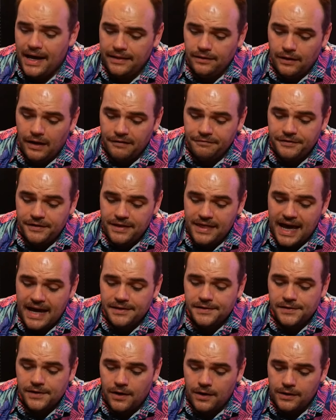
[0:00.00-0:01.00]
loved
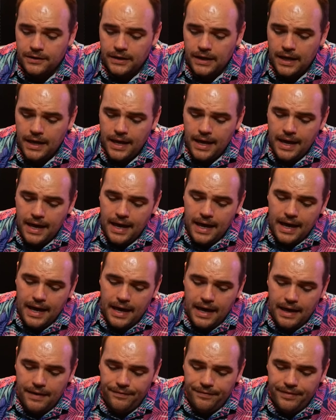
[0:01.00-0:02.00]
that song.
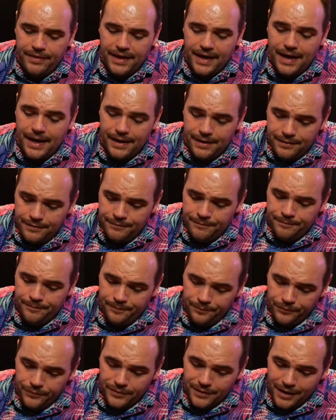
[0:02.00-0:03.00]
And then
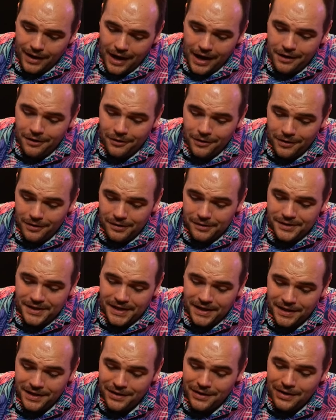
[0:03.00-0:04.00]
I heard
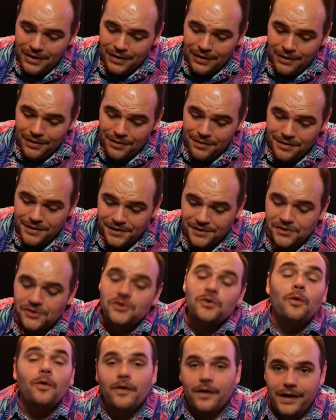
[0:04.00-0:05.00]
The
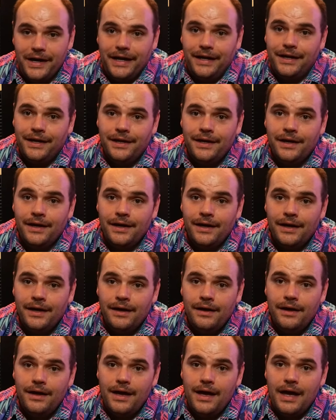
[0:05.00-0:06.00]
Story.
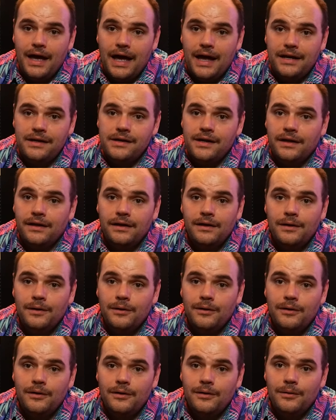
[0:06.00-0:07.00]
And
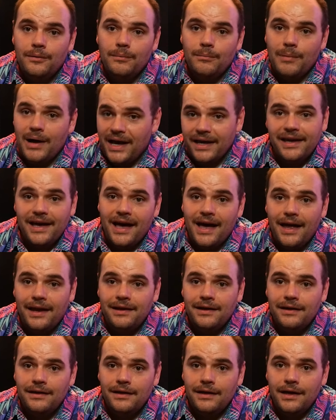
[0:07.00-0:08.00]
my God,
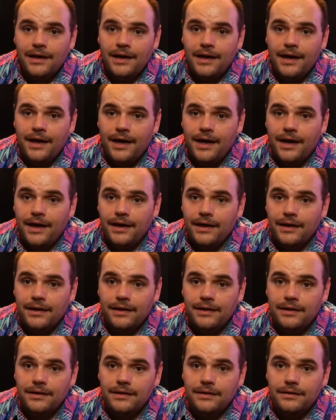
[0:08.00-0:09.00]

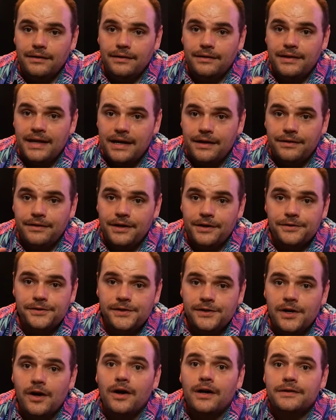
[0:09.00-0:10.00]
that there's
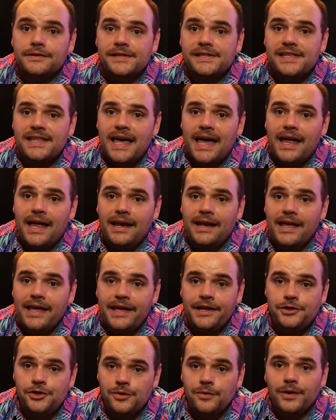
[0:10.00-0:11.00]
songs that
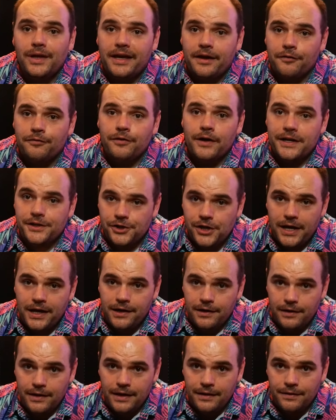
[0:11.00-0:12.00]
hit you like a freight
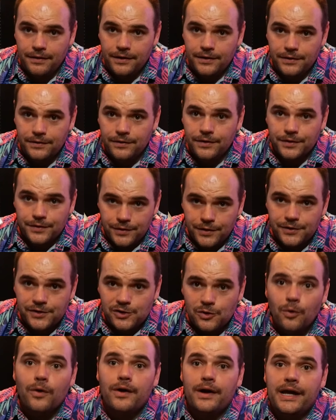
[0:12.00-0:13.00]
train. And the
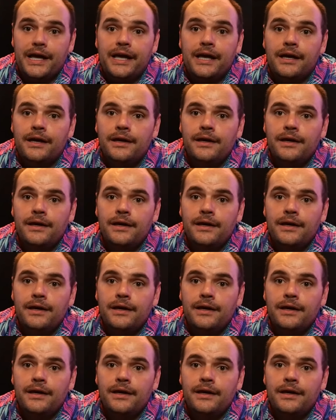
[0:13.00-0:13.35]
Story